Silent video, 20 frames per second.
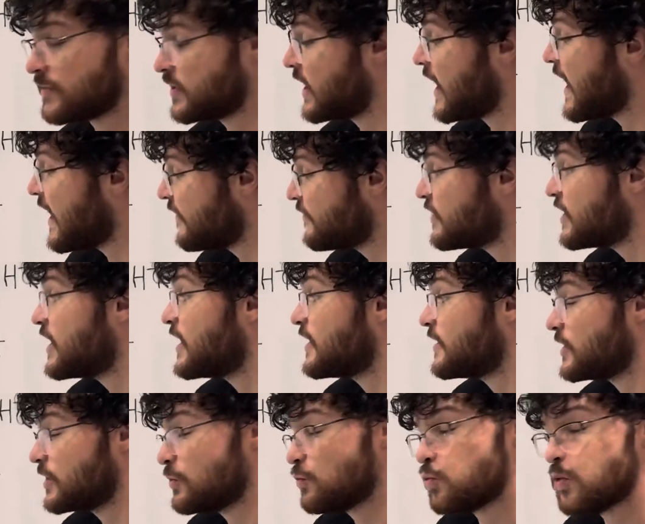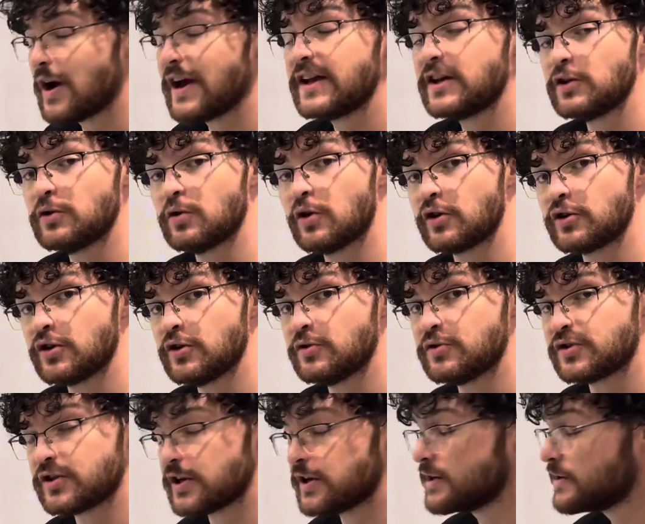heavier the weight you're
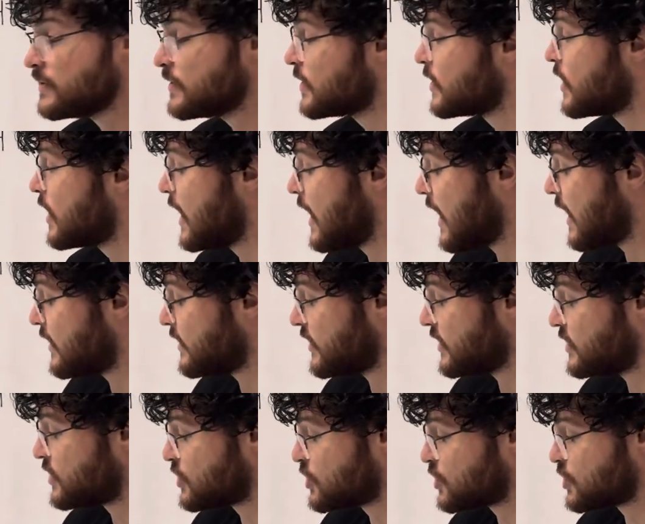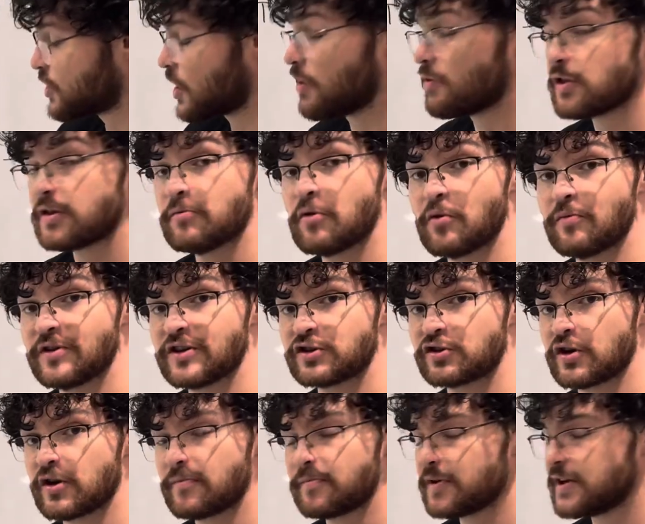using, the slower the movement is
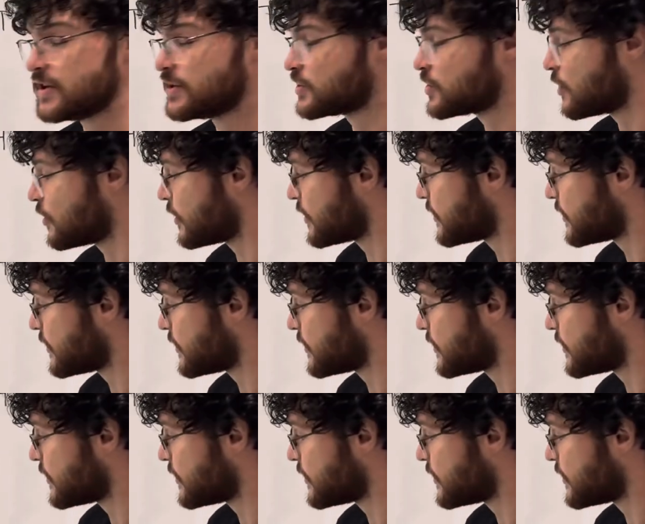going to be, sorry.